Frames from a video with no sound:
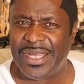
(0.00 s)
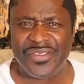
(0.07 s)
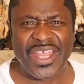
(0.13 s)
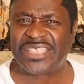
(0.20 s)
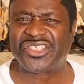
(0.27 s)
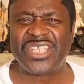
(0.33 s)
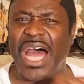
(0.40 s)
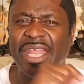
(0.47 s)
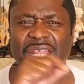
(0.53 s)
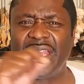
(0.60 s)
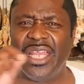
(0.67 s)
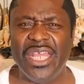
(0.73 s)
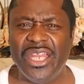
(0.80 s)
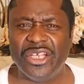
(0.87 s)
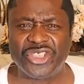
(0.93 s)
That's not a
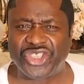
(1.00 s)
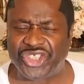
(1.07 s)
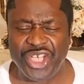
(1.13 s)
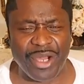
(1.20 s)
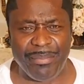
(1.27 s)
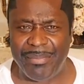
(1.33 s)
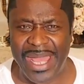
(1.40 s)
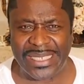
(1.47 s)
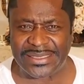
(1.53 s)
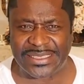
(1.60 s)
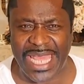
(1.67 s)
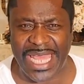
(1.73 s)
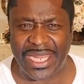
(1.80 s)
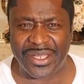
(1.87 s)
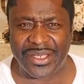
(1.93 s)
leadership
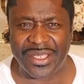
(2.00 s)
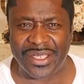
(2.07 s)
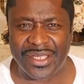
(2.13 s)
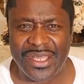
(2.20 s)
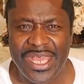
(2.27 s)
mentality.